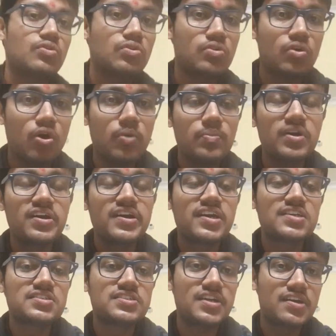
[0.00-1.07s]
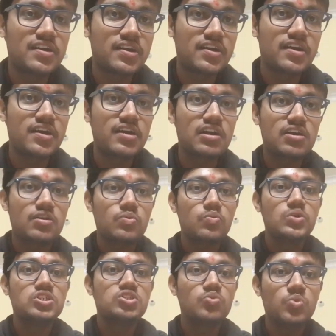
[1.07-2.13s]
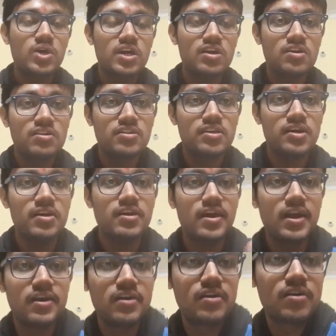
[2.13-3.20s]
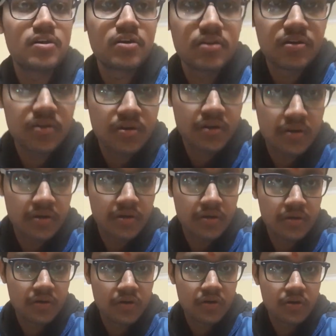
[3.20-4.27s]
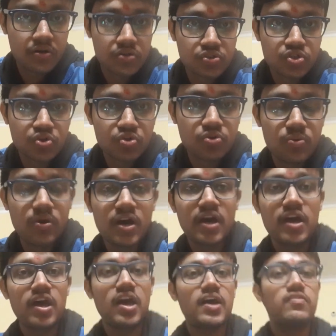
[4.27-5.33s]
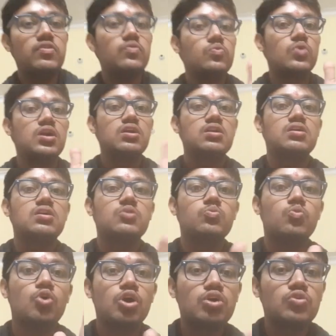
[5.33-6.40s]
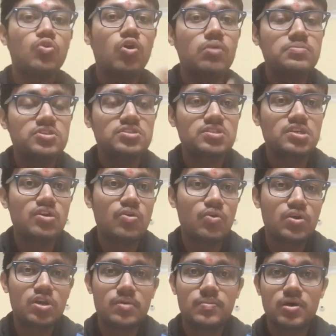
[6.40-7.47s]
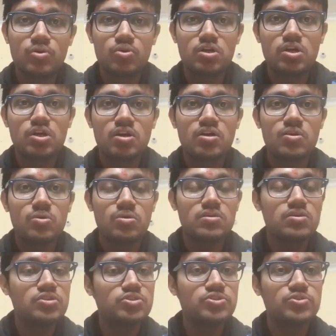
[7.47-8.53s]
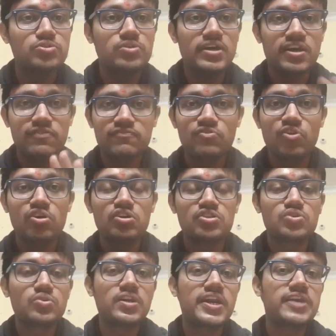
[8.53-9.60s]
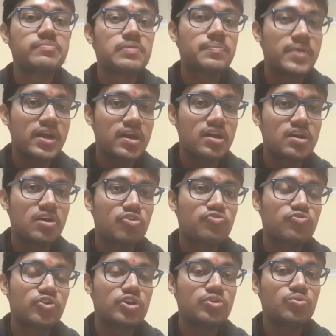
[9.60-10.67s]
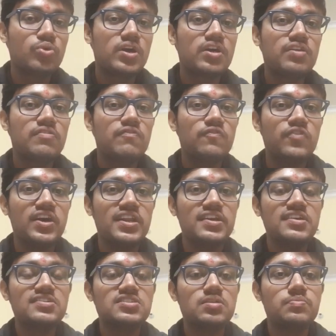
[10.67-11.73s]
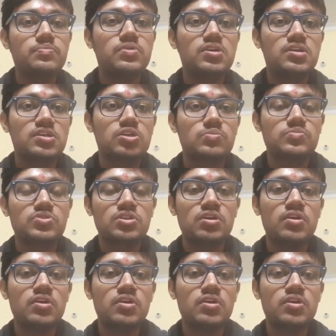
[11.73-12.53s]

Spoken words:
Comet tails indicate which way they are headed. So, ever wondered what comets are all about? So, if not, so let me break it down for you in very simple terms.